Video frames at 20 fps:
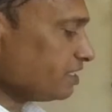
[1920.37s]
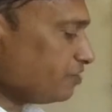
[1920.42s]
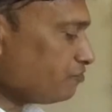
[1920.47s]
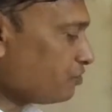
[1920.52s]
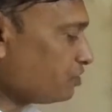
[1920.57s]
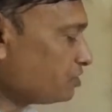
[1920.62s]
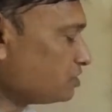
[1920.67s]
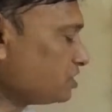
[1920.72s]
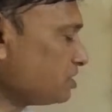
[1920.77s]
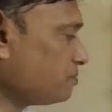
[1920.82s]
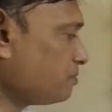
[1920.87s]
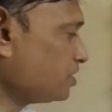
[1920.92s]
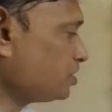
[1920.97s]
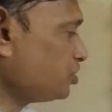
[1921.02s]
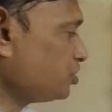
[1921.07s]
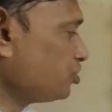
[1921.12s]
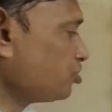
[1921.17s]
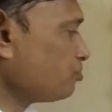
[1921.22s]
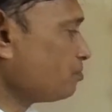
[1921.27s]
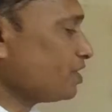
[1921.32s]
different
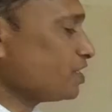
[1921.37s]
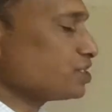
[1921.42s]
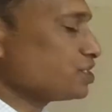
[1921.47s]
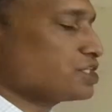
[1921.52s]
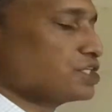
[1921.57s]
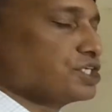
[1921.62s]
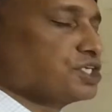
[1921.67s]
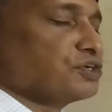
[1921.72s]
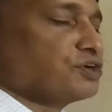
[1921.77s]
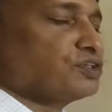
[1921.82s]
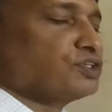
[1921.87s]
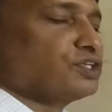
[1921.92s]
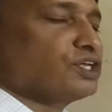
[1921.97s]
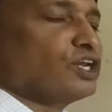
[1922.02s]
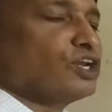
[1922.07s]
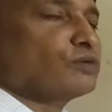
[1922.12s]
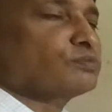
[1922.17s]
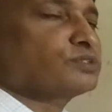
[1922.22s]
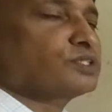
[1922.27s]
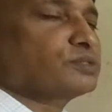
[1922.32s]
symmetry operation on the
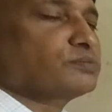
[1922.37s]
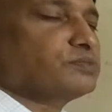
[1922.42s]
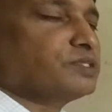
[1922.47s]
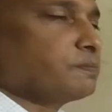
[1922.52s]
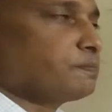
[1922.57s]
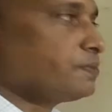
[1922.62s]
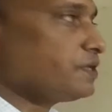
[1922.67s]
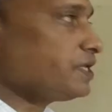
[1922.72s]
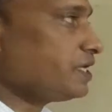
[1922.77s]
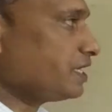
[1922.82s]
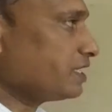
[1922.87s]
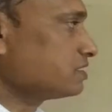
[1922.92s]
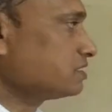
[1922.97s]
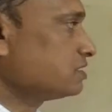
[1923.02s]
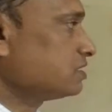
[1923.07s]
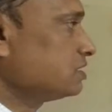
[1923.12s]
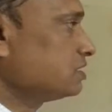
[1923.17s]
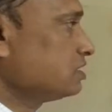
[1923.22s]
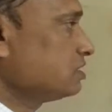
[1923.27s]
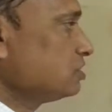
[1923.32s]
lobes of the
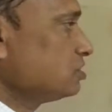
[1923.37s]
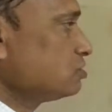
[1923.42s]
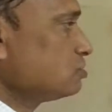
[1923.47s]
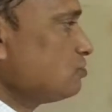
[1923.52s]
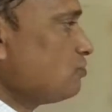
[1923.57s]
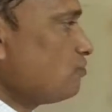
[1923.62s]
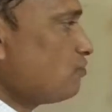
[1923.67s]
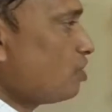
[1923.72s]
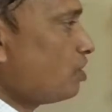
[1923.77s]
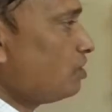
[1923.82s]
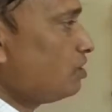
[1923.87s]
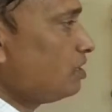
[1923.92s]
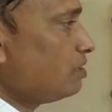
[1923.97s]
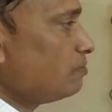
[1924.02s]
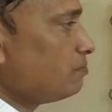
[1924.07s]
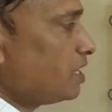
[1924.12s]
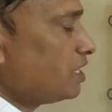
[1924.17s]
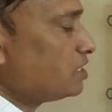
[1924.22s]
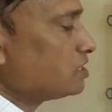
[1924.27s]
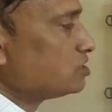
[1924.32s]
px. So 1,
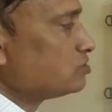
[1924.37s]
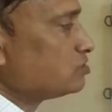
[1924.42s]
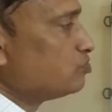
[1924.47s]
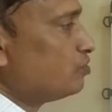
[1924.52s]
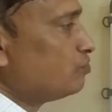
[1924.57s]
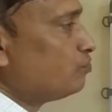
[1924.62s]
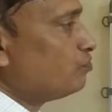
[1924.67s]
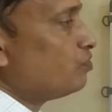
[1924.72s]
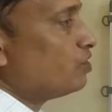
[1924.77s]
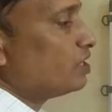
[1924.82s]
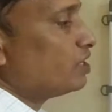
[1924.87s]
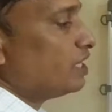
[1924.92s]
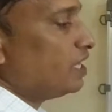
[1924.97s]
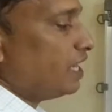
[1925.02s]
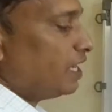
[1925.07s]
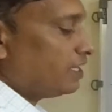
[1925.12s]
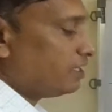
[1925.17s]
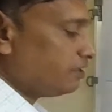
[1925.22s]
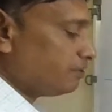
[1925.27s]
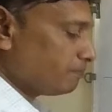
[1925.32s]
minus 1, 1
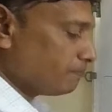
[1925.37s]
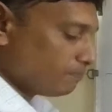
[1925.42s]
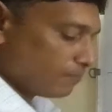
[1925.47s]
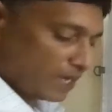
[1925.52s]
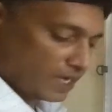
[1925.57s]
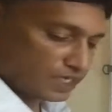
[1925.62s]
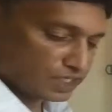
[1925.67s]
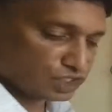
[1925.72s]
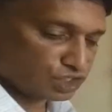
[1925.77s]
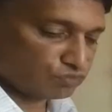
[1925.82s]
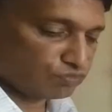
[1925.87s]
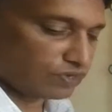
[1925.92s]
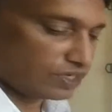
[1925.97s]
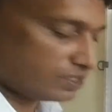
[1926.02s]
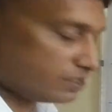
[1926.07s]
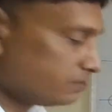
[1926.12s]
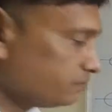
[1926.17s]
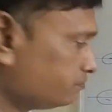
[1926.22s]
and minus 1.